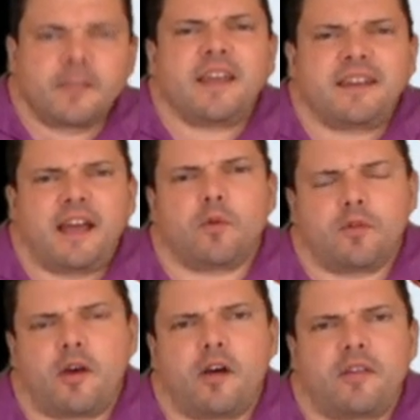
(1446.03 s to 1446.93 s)
Now, with
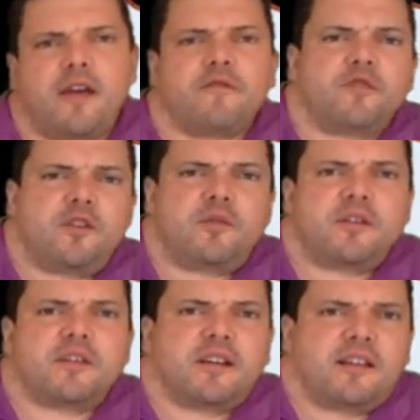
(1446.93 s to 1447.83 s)
all that
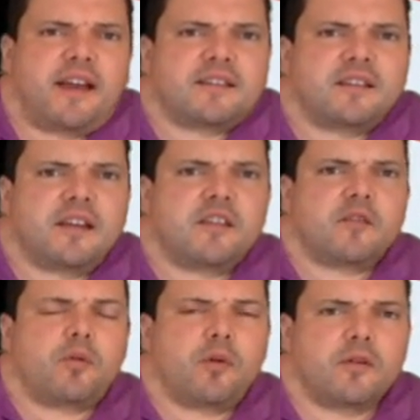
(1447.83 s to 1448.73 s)
fluid collecting in the
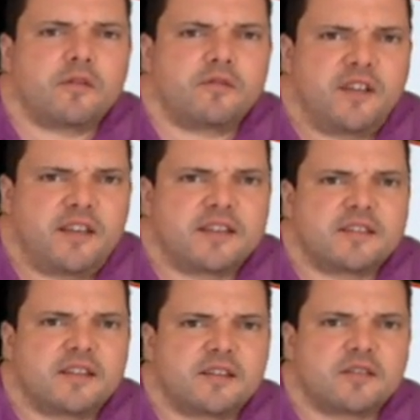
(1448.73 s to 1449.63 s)
portal venous
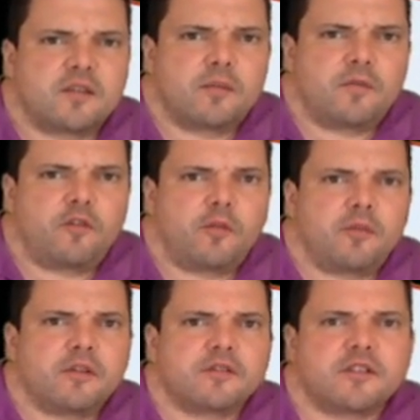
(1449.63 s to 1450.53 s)
system from
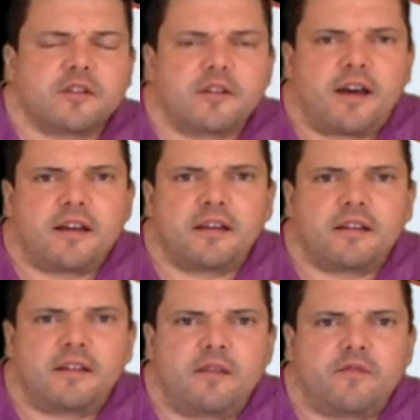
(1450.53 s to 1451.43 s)
a cirrhotic
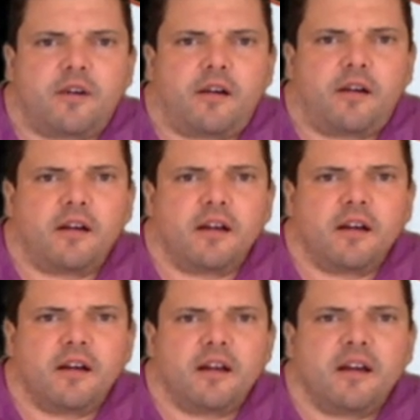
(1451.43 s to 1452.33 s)
liver,
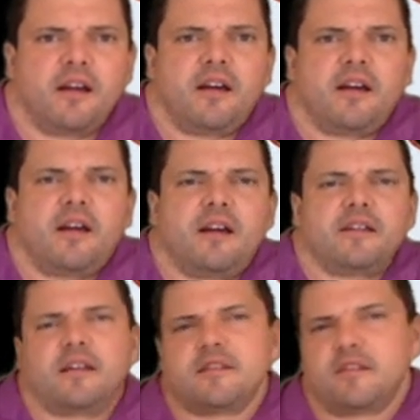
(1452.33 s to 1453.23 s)

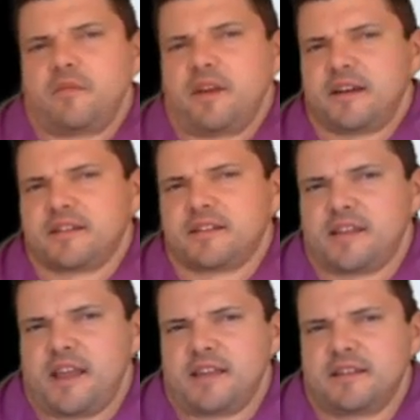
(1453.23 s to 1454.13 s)
does it make
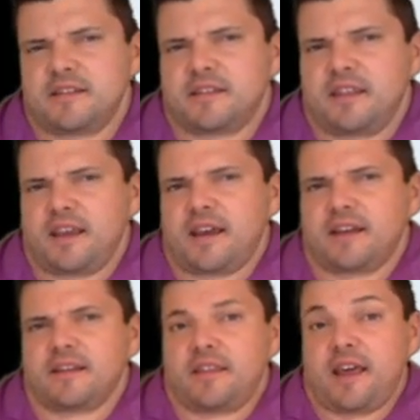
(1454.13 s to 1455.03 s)
sense
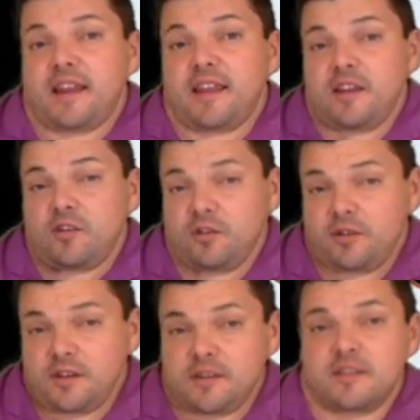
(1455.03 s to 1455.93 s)
that that
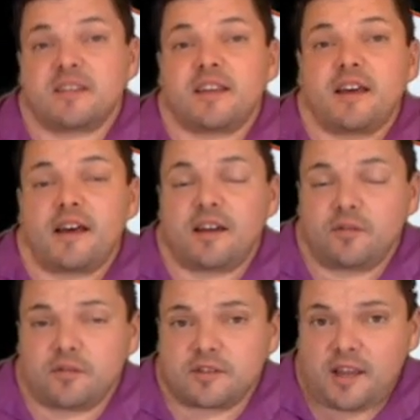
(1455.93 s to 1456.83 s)
increases the
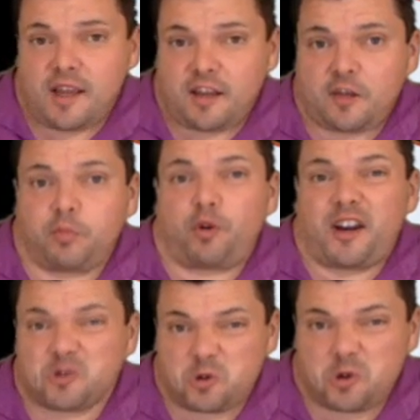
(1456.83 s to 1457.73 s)
hydrostatic
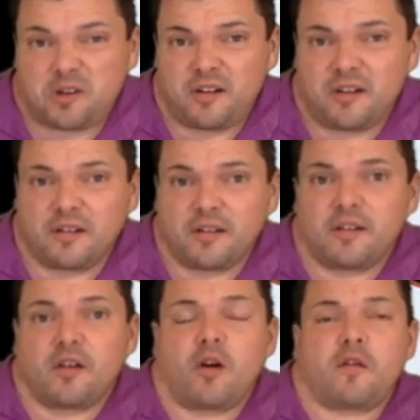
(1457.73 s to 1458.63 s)
pressure
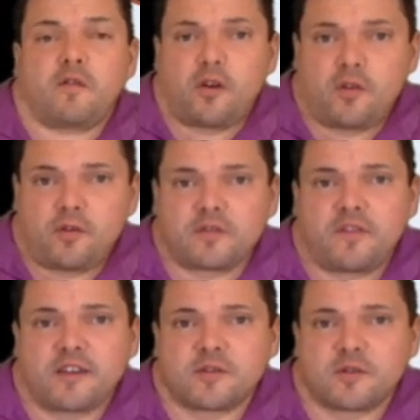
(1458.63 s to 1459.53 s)
of all those
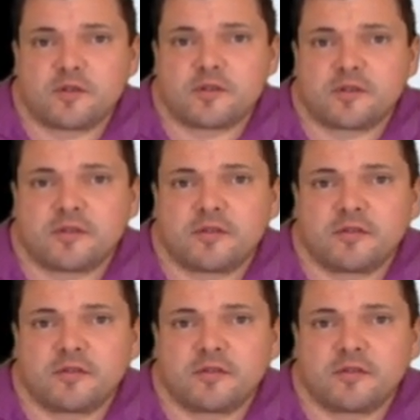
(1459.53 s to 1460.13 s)
vessels?